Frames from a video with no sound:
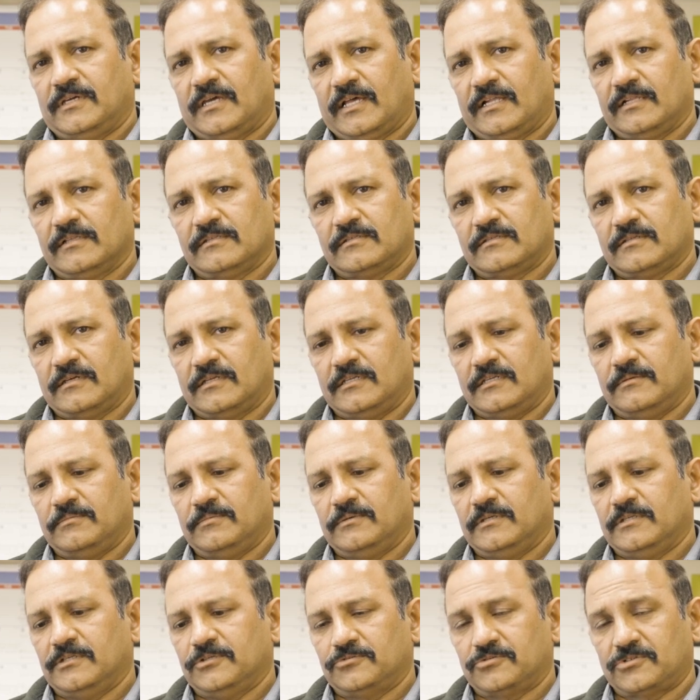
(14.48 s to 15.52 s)
health,
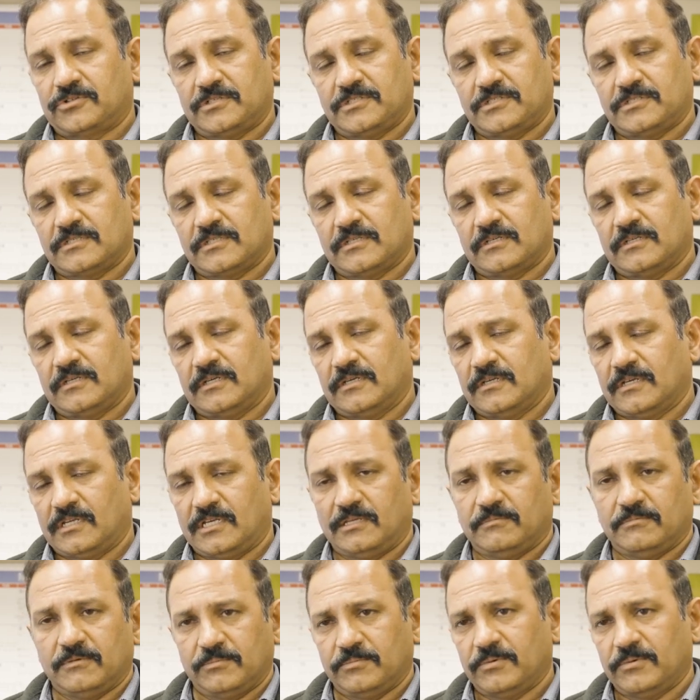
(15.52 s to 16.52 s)
honeybee nutrition, and honeybee